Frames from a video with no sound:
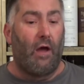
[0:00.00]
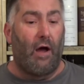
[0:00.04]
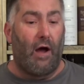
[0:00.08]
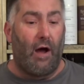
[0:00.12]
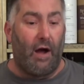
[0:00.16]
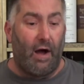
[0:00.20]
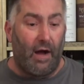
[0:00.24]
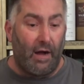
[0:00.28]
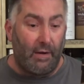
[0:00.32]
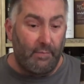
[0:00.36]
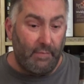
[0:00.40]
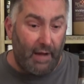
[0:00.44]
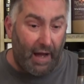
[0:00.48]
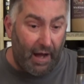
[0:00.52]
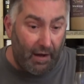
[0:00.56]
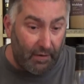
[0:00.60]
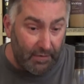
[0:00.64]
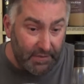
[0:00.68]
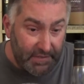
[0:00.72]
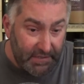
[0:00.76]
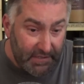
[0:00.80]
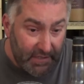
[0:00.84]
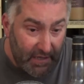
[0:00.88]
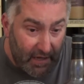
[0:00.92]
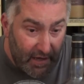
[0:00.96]
Um,
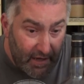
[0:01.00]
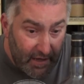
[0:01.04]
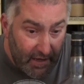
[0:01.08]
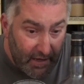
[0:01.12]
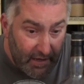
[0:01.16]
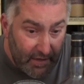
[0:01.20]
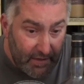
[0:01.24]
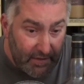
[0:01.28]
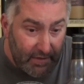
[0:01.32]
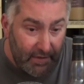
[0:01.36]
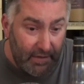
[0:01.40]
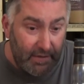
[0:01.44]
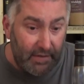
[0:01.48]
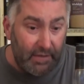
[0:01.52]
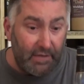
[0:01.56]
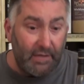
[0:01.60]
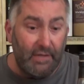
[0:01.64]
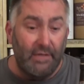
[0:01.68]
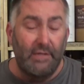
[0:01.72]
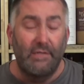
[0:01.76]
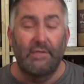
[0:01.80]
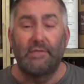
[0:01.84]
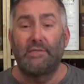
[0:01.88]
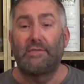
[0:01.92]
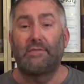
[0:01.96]
outside, it
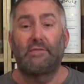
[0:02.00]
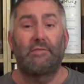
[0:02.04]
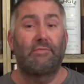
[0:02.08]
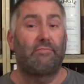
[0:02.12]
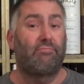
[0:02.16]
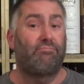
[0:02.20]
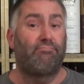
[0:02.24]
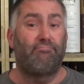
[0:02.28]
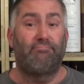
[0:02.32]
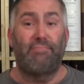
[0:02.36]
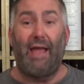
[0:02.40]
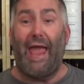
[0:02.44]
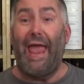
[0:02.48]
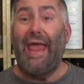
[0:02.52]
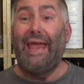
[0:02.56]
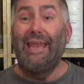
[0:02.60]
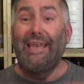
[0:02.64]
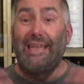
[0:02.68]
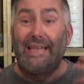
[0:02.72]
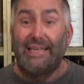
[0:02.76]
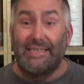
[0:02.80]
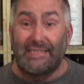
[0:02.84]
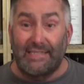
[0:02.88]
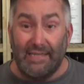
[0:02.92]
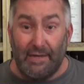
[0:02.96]
is
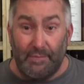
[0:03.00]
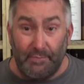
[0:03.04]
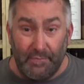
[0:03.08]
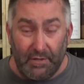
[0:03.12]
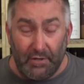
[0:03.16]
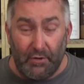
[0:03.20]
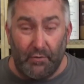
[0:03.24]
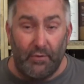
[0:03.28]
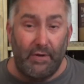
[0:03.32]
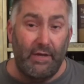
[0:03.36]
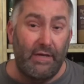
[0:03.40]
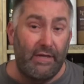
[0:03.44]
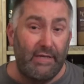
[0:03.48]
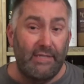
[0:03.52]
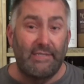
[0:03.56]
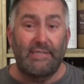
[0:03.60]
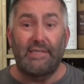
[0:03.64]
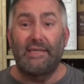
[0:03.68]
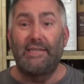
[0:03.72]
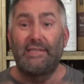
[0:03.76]
80 some degrees.